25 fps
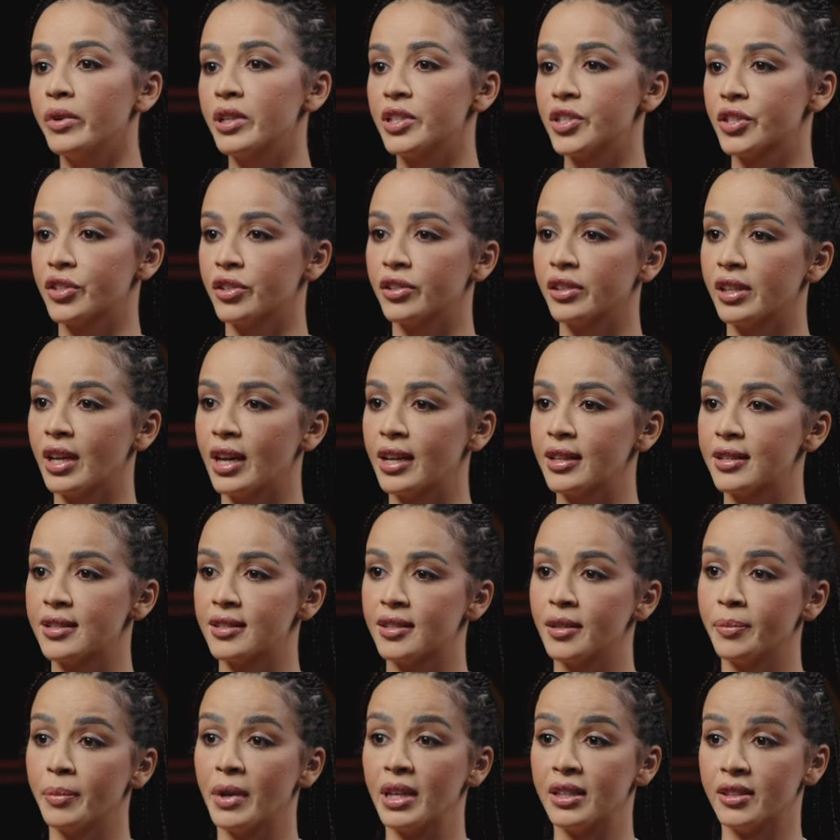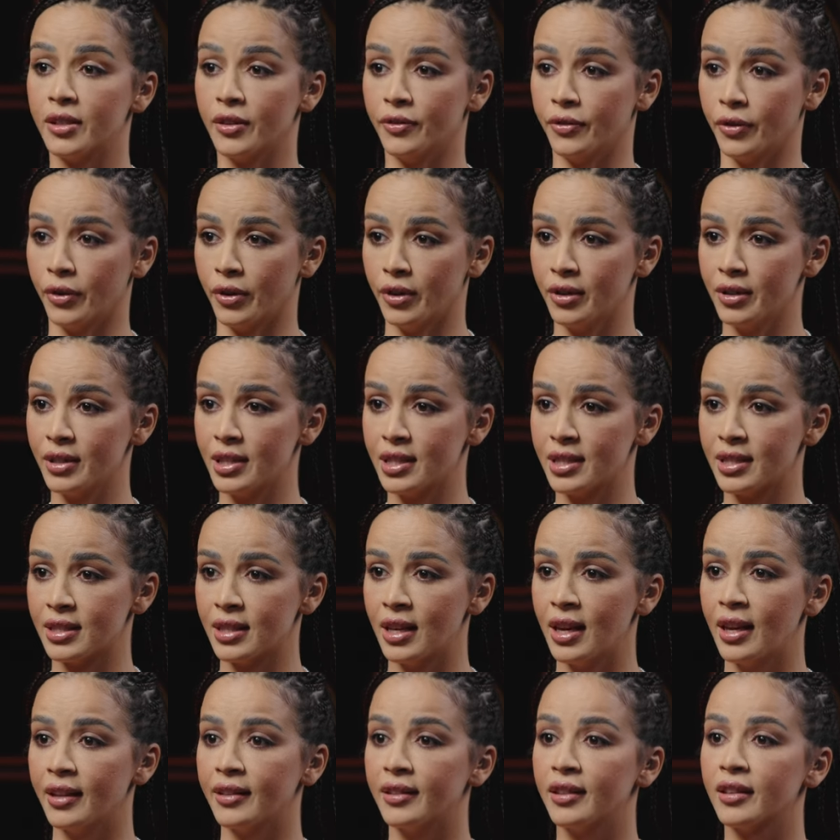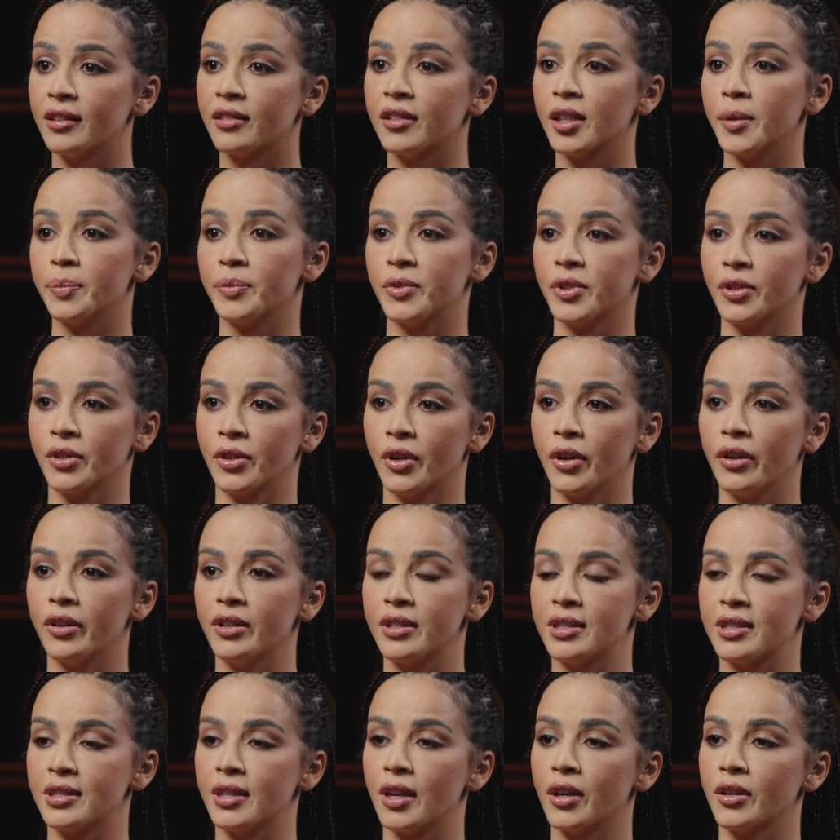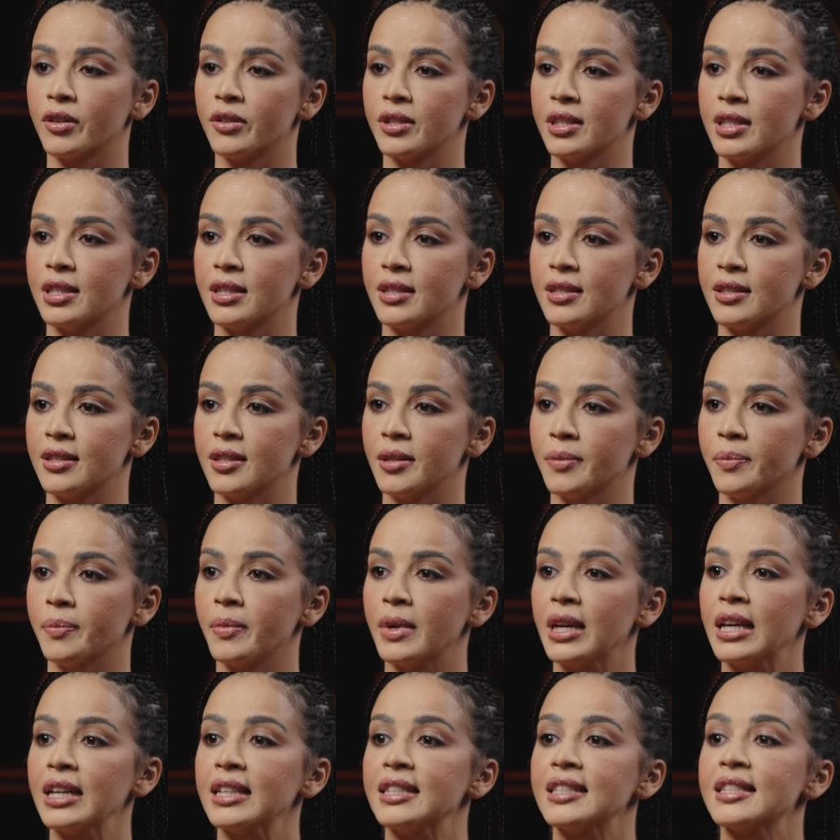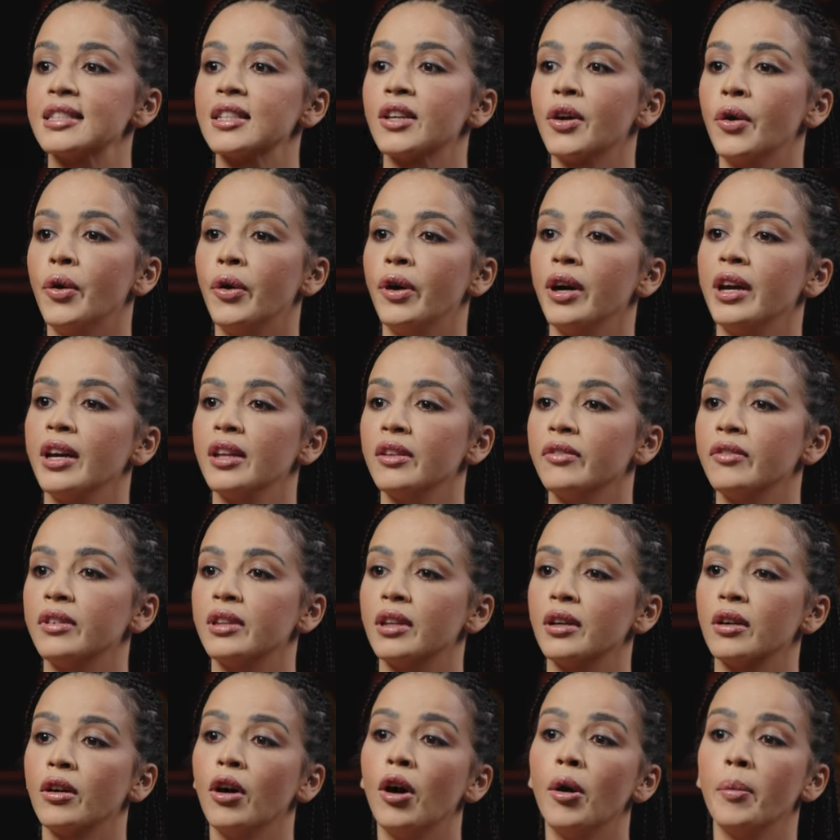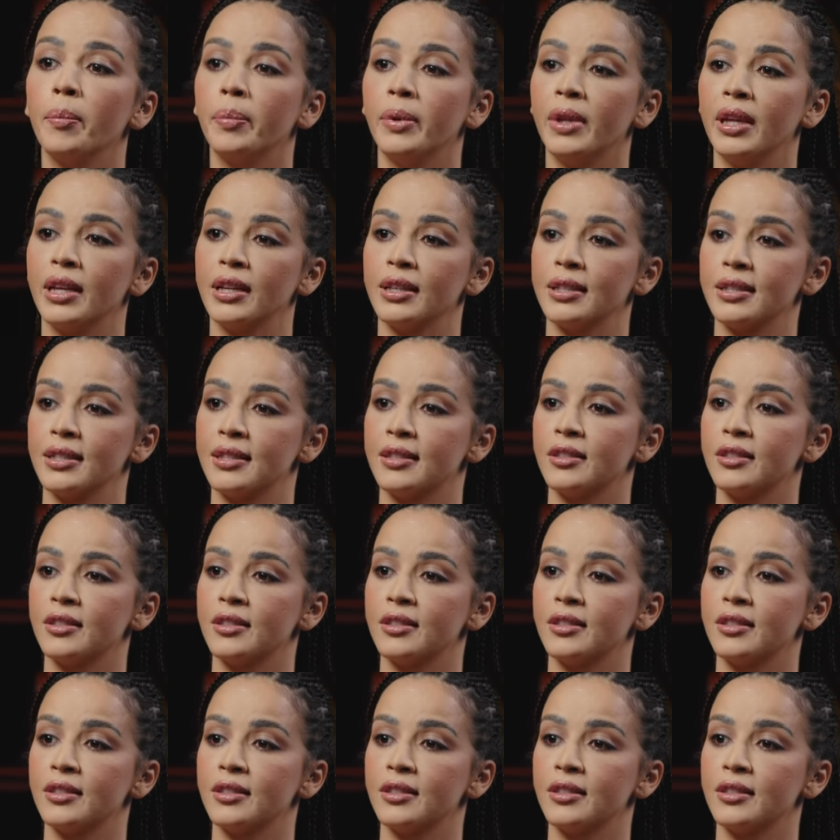which creates the metaverse, the cryptocurrency ecosystem, its coin with a complex